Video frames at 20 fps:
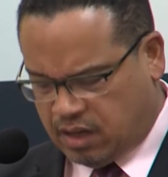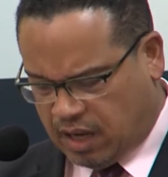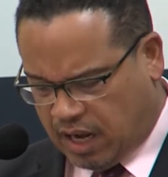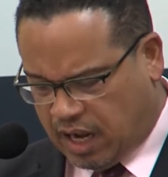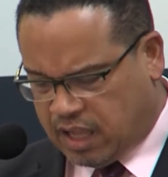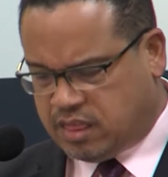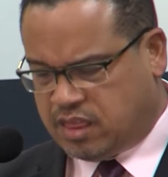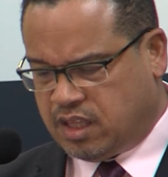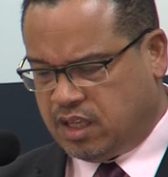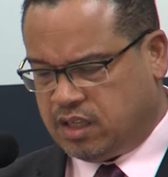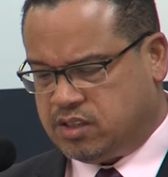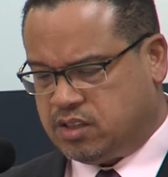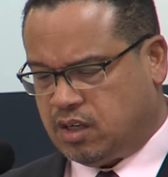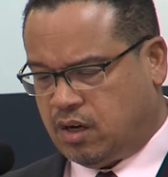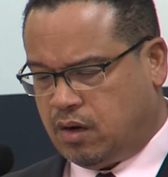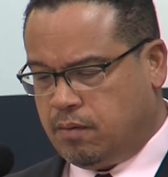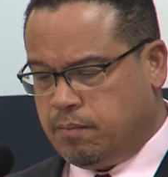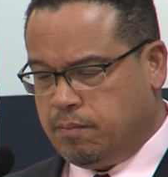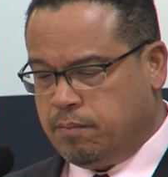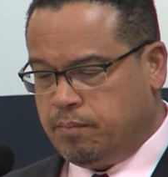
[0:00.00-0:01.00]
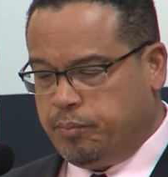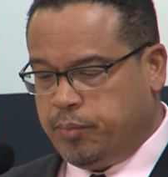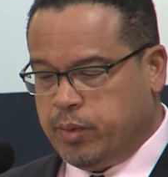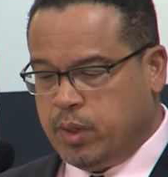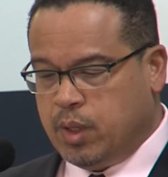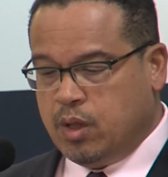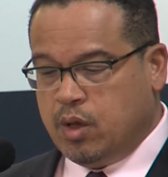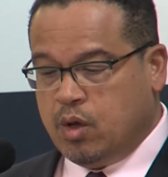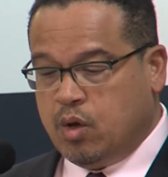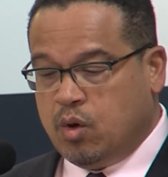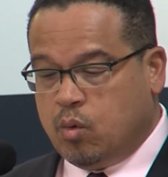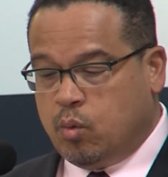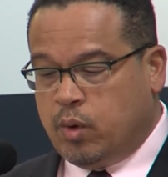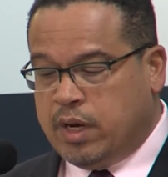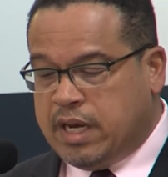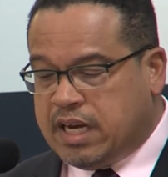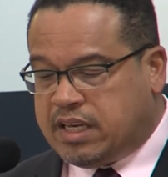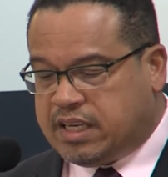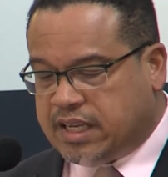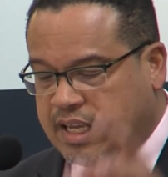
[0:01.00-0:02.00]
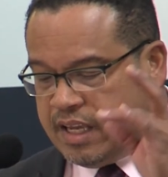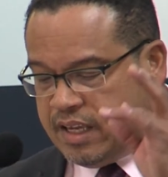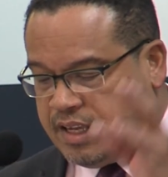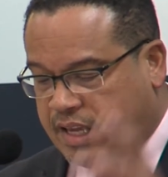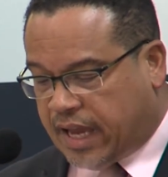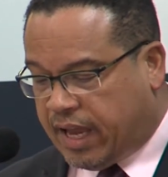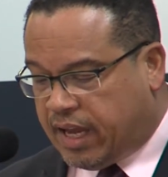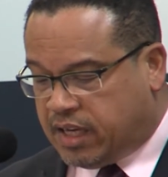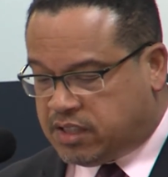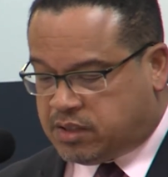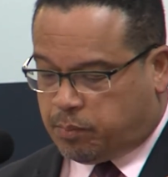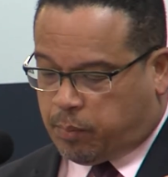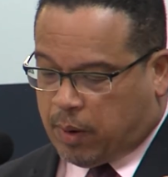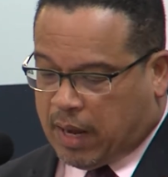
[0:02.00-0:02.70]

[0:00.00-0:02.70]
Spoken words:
I think so. We need to engage